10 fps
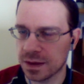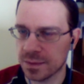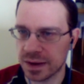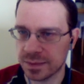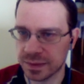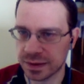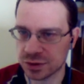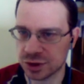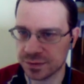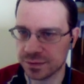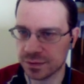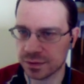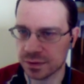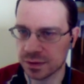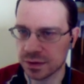he might play
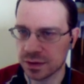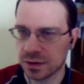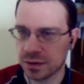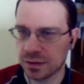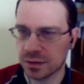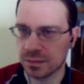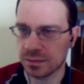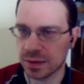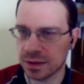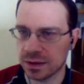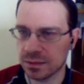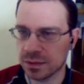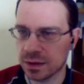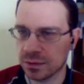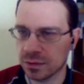g4, but he
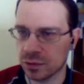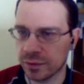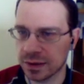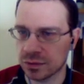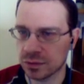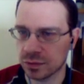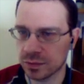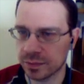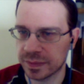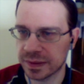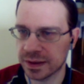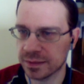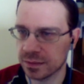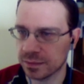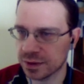will do well to play
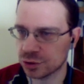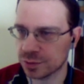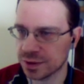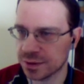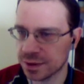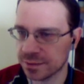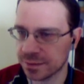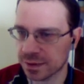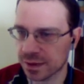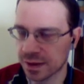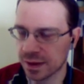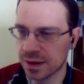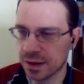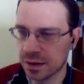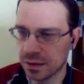bishop d3 first.
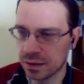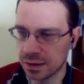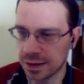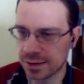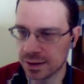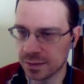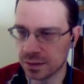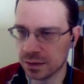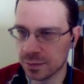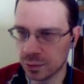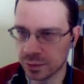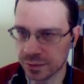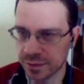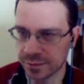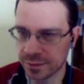Let's say remove
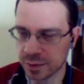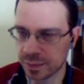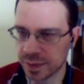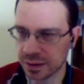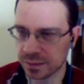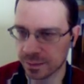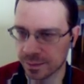the queen from the pin.